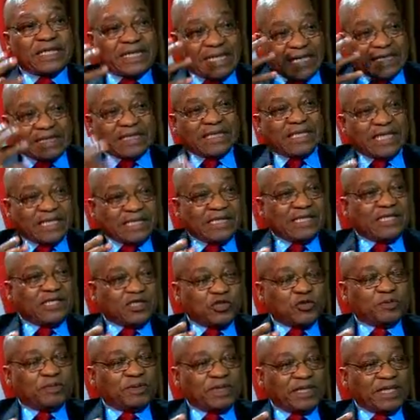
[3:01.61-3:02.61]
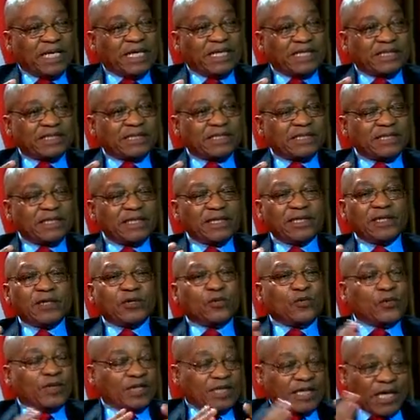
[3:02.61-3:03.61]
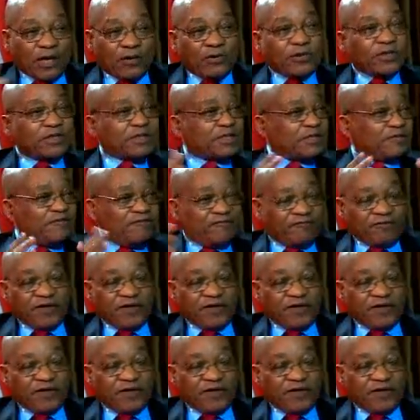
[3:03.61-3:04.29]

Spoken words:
that need to be raised without